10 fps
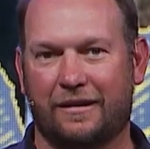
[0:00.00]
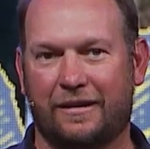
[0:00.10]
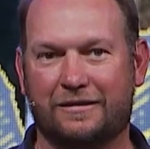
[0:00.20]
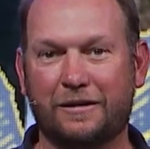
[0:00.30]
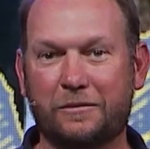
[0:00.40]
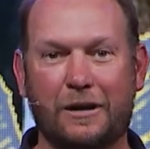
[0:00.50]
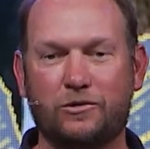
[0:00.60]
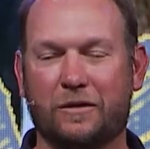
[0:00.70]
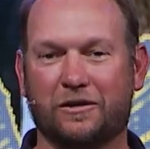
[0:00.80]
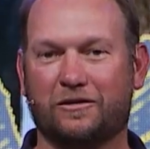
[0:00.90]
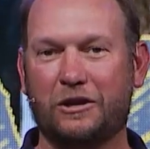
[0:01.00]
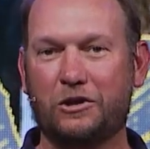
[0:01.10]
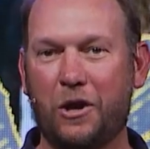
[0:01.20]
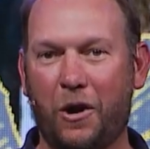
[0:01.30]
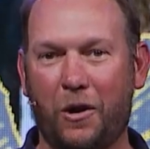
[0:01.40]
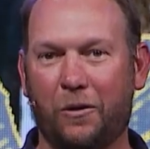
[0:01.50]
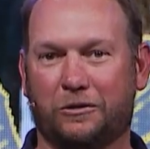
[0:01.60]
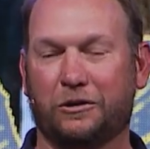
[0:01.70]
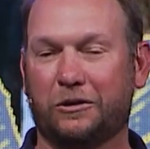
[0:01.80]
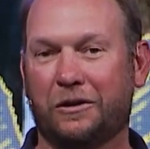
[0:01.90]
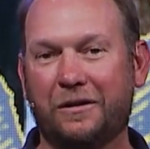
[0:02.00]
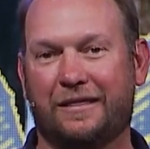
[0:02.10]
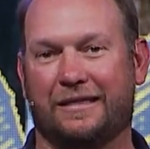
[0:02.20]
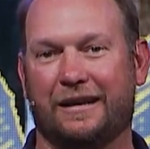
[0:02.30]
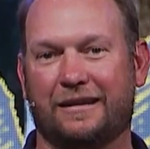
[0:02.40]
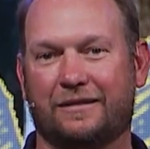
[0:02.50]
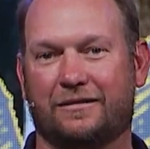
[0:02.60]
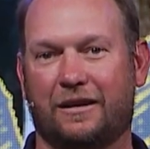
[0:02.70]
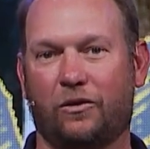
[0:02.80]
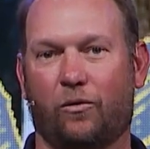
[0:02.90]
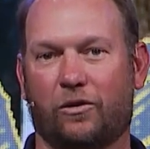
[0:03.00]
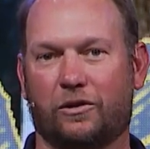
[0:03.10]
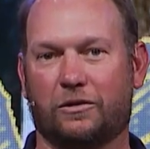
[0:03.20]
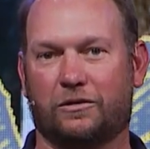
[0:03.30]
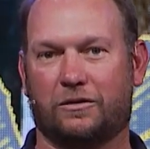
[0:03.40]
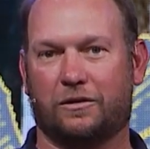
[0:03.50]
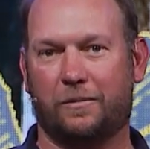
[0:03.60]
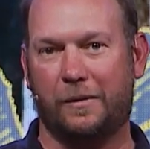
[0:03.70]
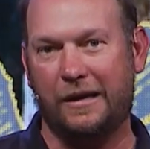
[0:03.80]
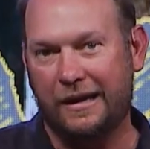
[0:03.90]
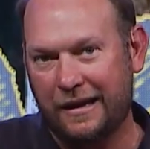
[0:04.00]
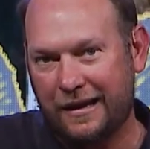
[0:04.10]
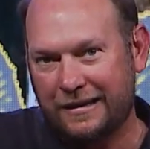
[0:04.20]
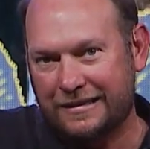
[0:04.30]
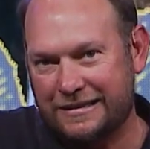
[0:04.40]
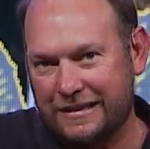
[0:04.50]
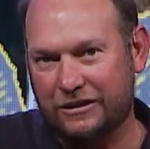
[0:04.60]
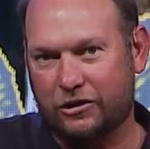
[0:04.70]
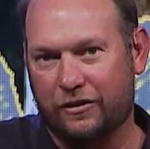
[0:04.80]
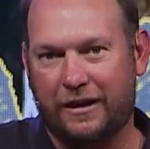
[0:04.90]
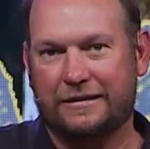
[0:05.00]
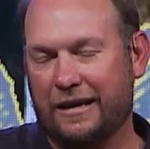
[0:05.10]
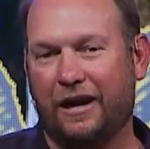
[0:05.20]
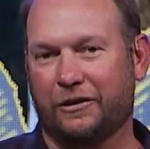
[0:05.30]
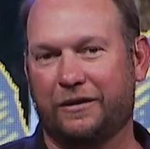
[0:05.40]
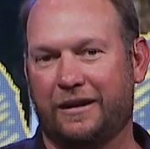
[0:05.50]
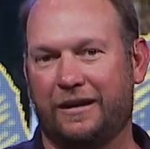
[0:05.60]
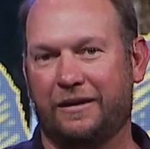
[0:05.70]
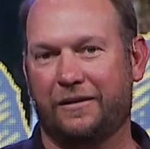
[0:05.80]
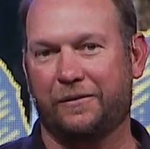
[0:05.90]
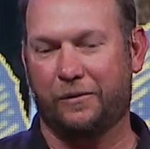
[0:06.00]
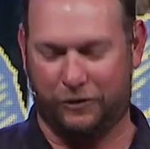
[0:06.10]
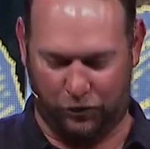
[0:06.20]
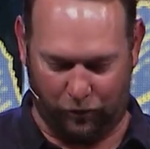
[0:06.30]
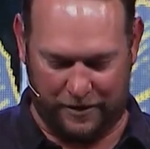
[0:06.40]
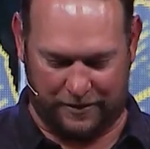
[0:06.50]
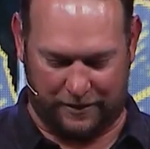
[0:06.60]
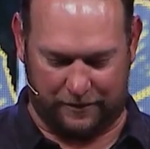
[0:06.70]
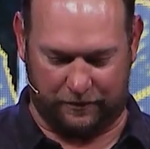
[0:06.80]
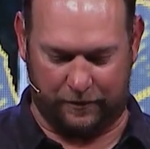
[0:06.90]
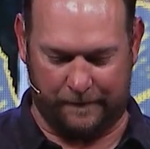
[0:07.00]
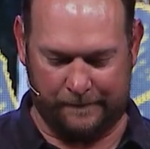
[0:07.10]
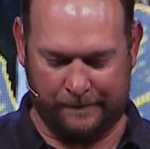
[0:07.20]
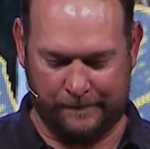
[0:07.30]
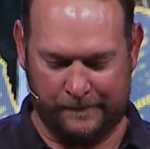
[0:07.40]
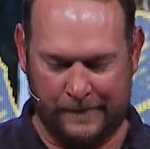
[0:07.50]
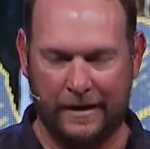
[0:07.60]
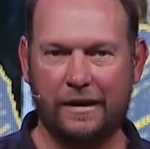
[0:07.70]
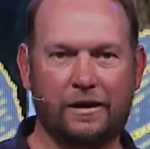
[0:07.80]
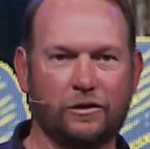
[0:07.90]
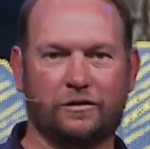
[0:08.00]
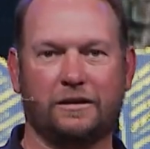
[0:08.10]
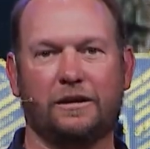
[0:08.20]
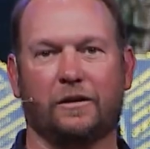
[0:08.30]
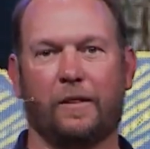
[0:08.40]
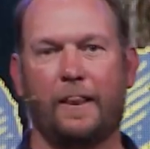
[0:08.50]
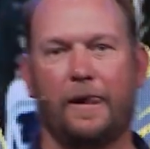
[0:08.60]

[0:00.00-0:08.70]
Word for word: that sometimes you have to say no to good things in order to be centered and dialed in with great things. And here's the deal